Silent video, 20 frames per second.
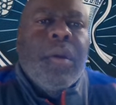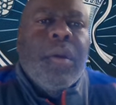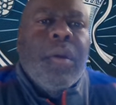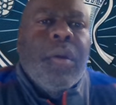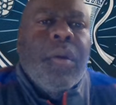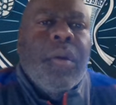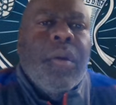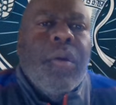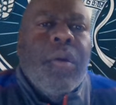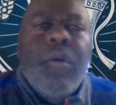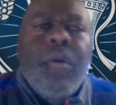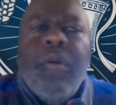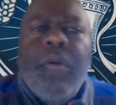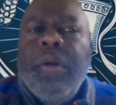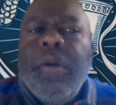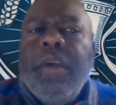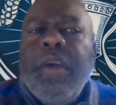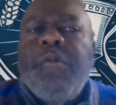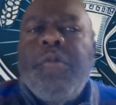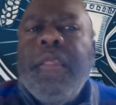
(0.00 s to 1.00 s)
who
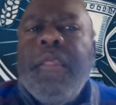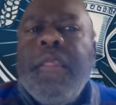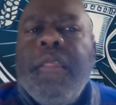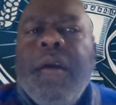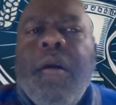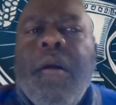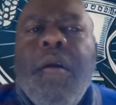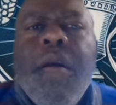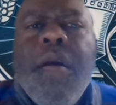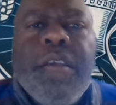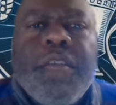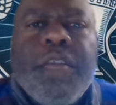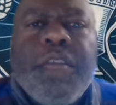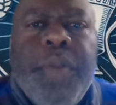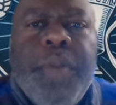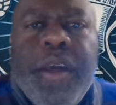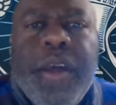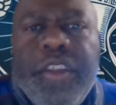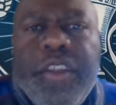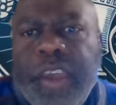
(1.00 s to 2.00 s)
is one of the hardest
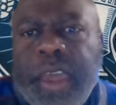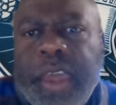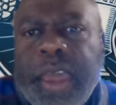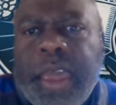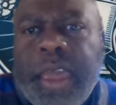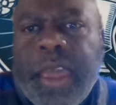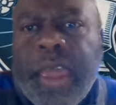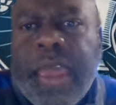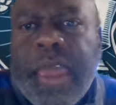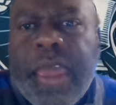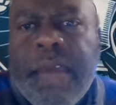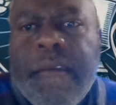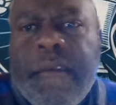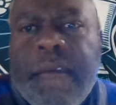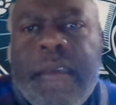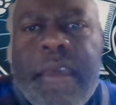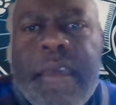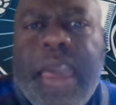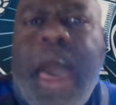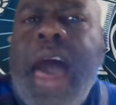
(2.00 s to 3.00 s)
punching
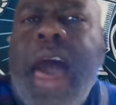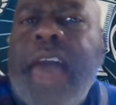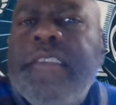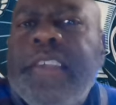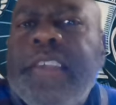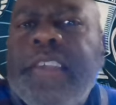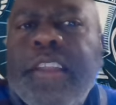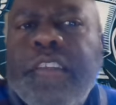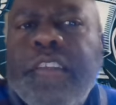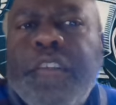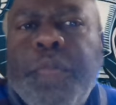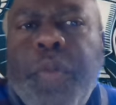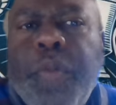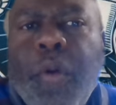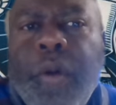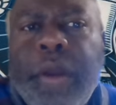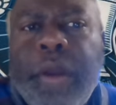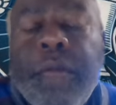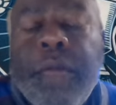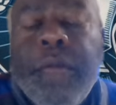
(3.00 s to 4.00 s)
guys in the
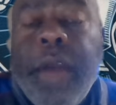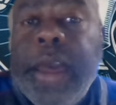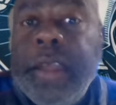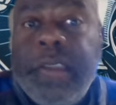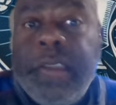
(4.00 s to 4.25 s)
sport, right?